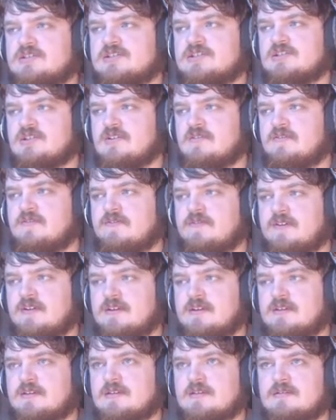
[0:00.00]
and stuff
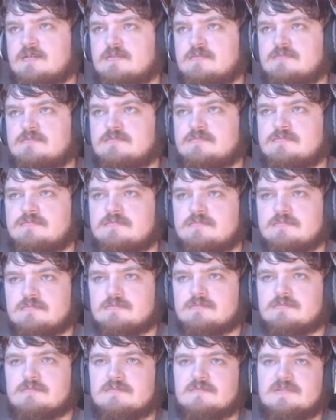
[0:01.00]
and
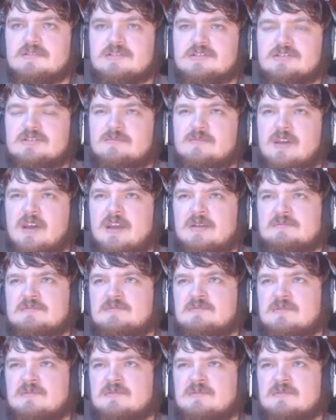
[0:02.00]
some games